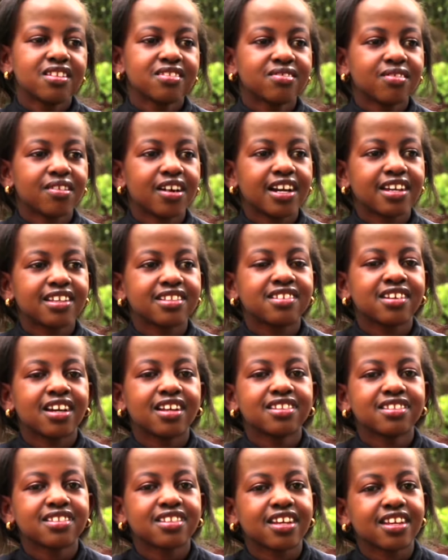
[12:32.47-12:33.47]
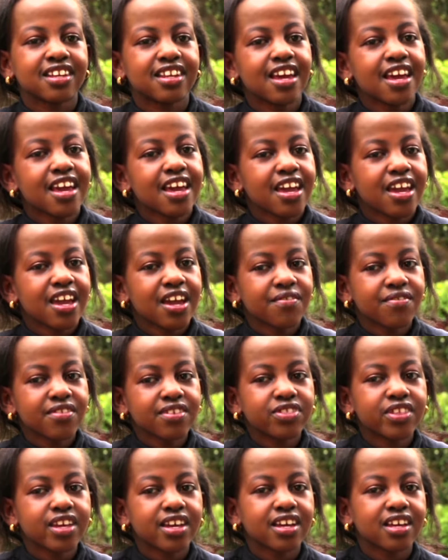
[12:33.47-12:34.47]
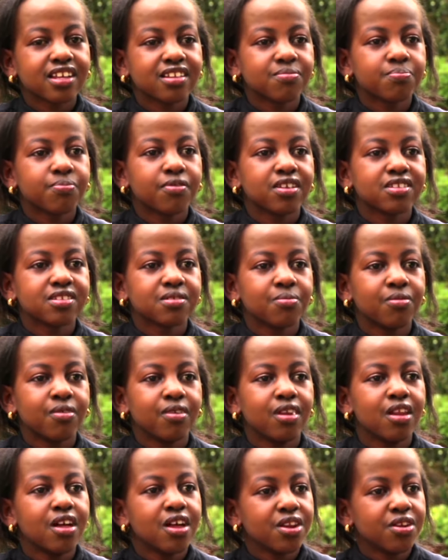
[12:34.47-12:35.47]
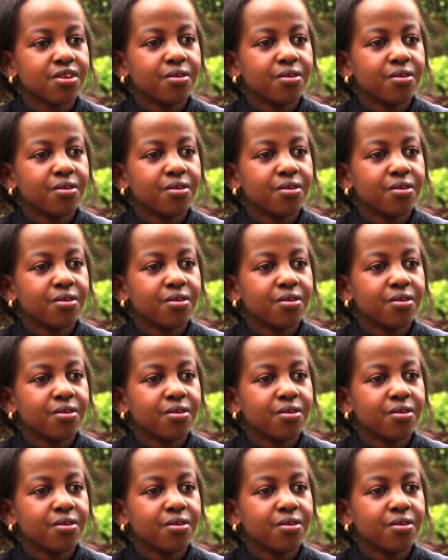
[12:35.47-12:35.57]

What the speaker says: So I just said, everything is possible,